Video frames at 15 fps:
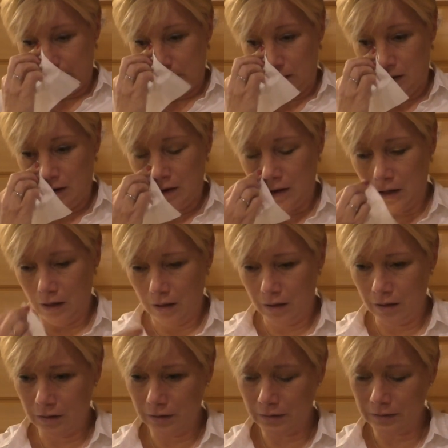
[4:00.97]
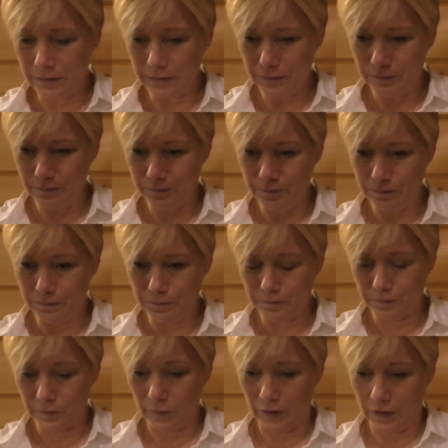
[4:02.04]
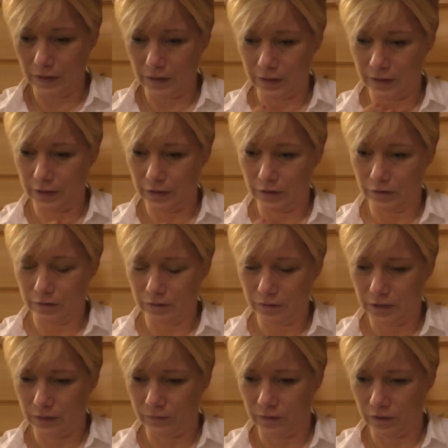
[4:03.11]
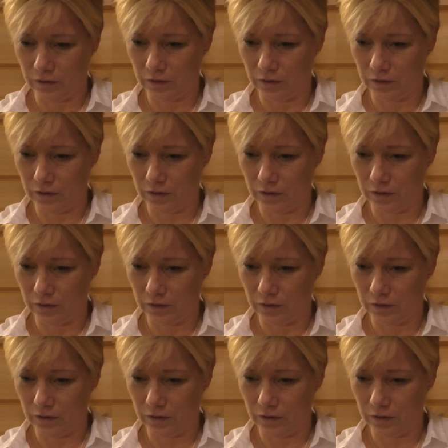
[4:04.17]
is there any place that it's the most? I know it's right here. Great.